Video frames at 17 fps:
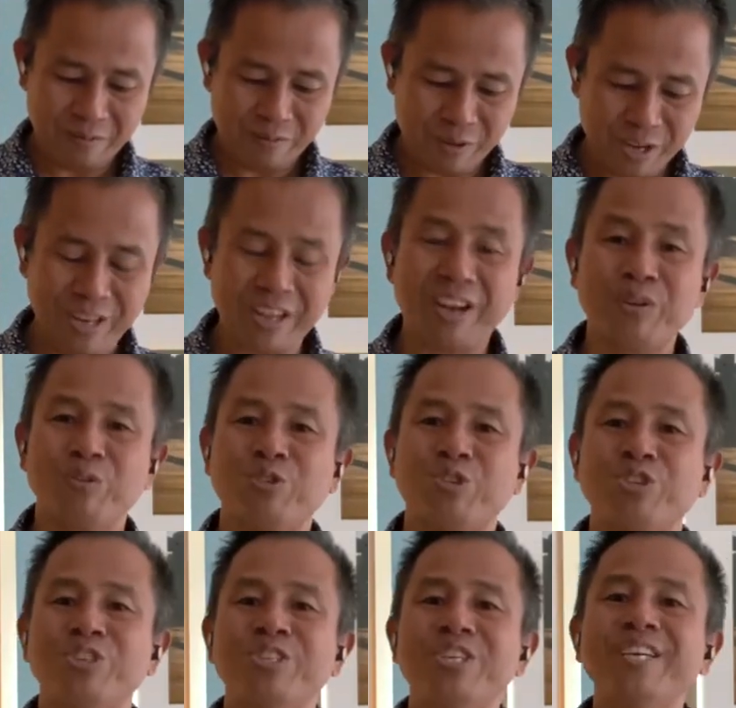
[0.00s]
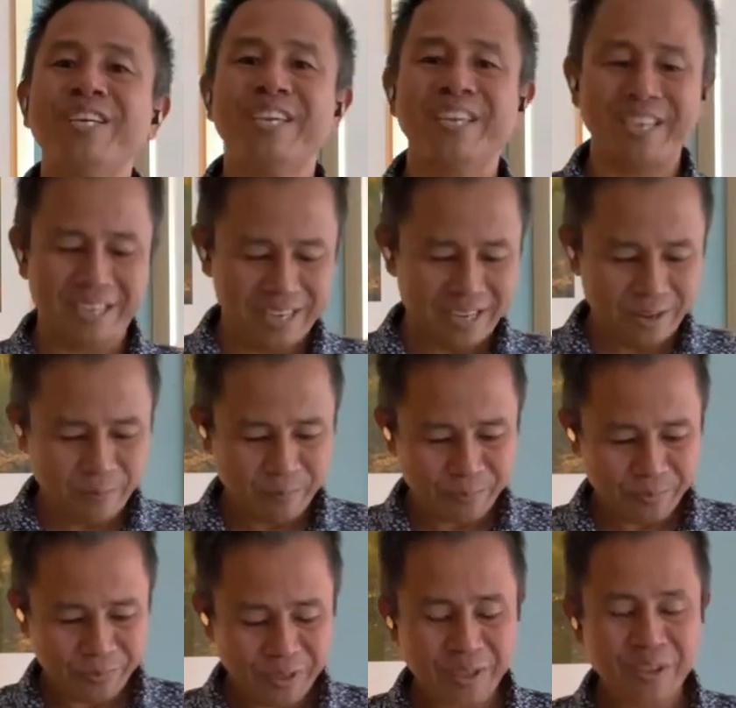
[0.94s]
without seeking
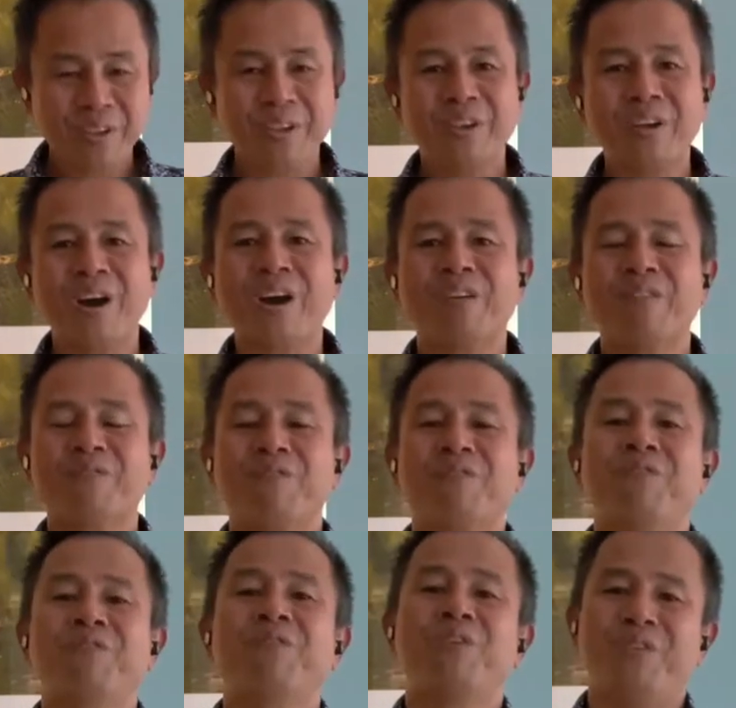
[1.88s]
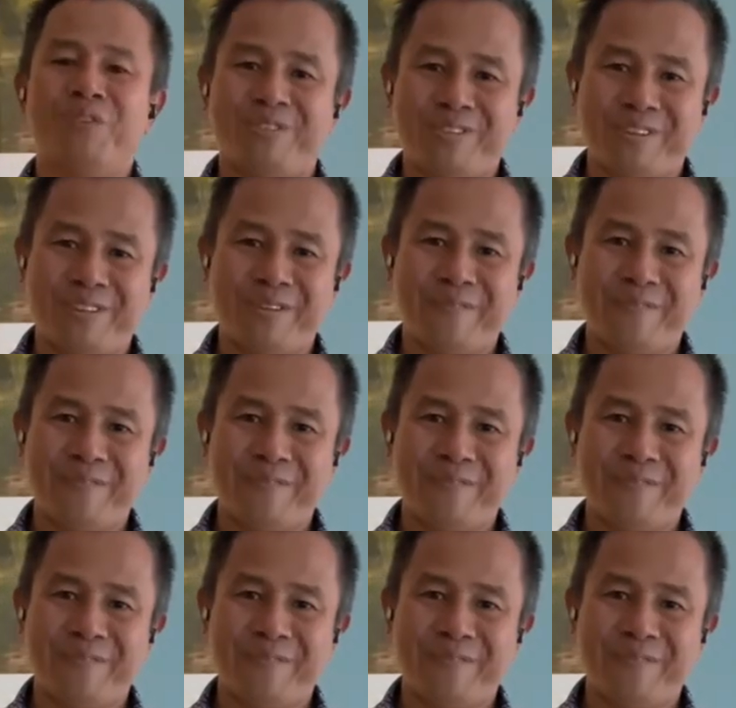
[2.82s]
God first.